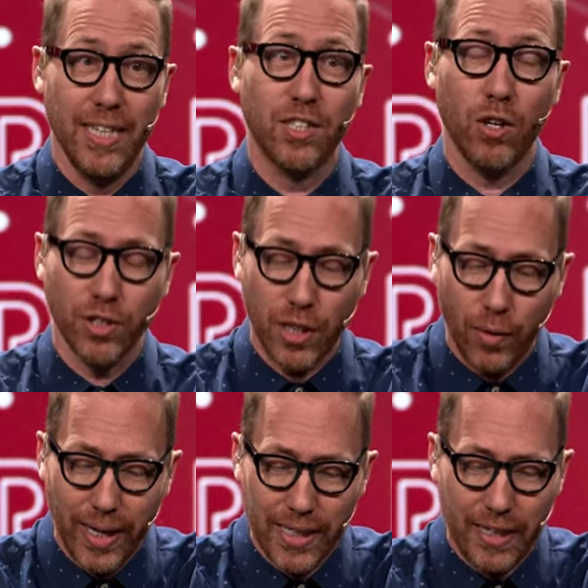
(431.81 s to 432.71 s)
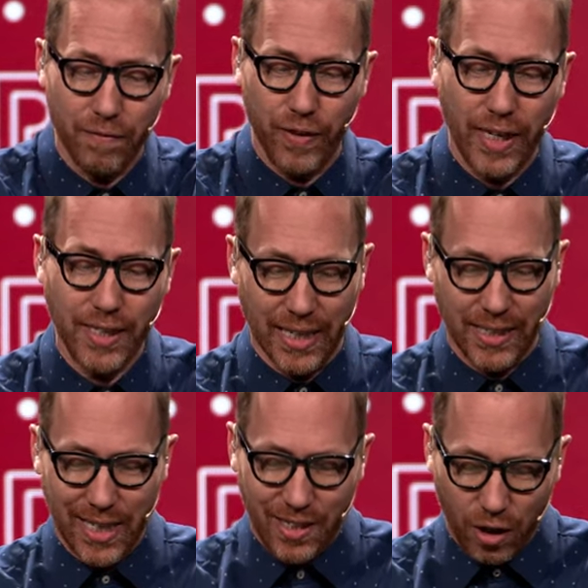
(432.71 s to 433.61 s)
It's also
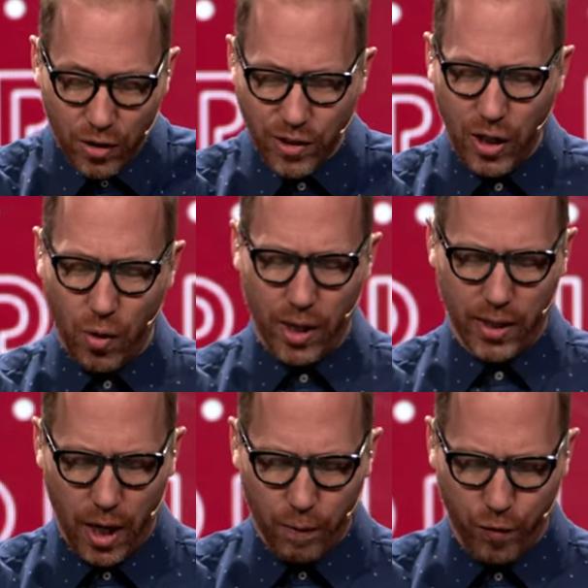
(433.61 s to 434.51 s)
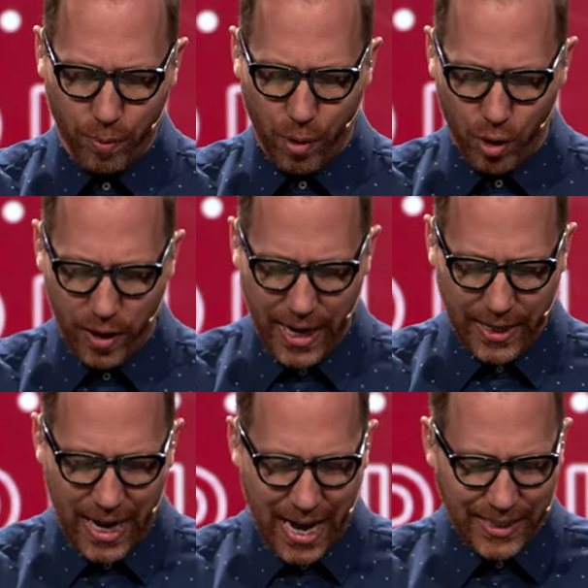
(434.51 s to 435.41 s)
inconvenient. It's also uncomfortable.
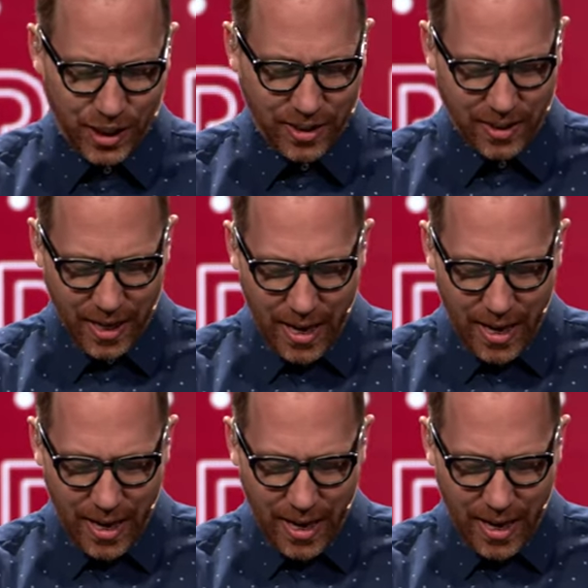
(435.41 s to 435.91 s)
And I just,